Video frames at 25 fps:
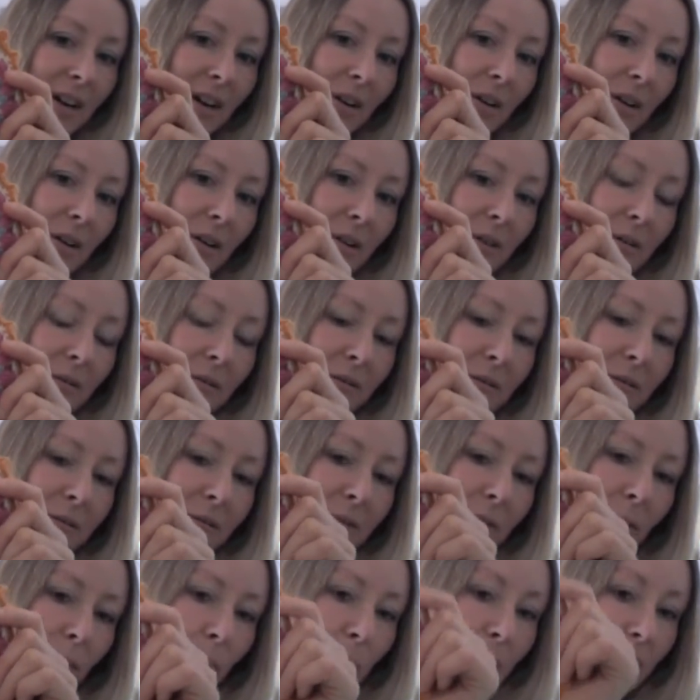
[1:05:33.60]
of
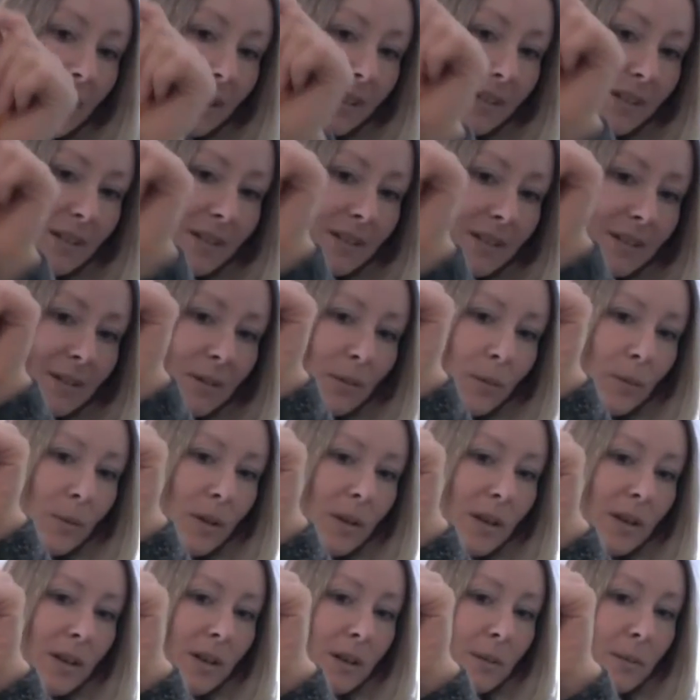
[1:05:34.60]
Wink's
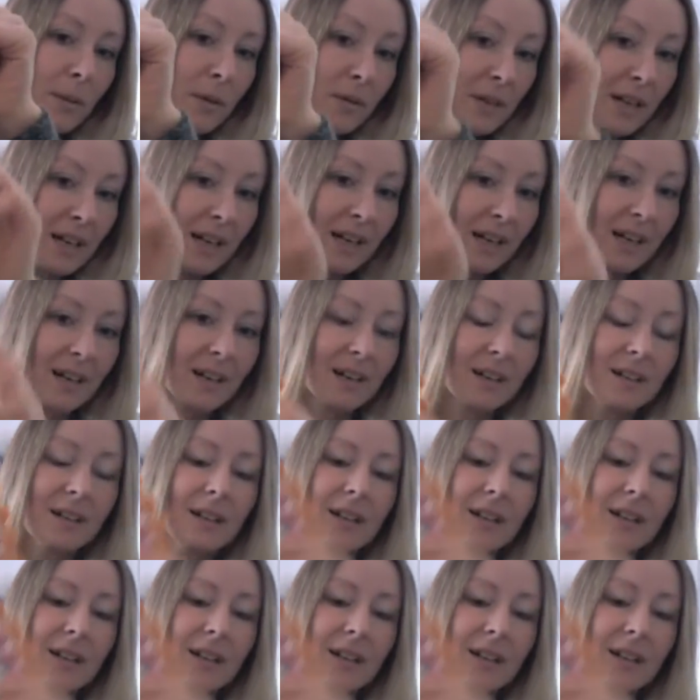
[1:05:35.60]
work. Marinka, her